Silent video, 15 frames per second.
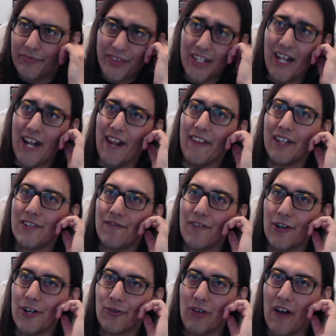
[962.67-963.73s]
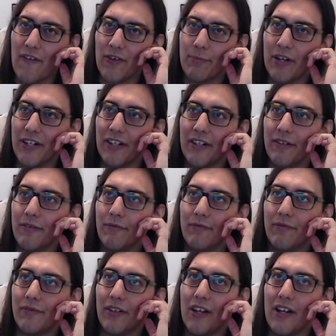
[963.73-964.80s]
and I think it's very driver dependent.
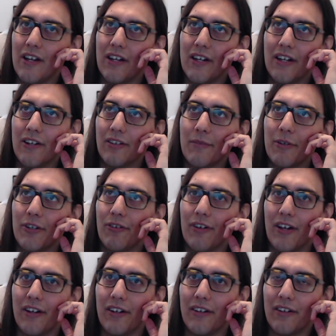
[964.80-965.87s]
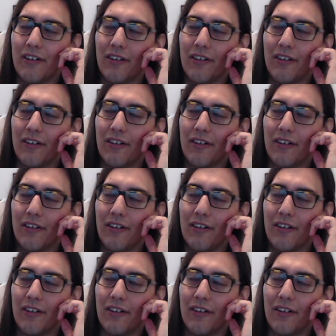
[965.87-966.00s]
Here, let me go ahead and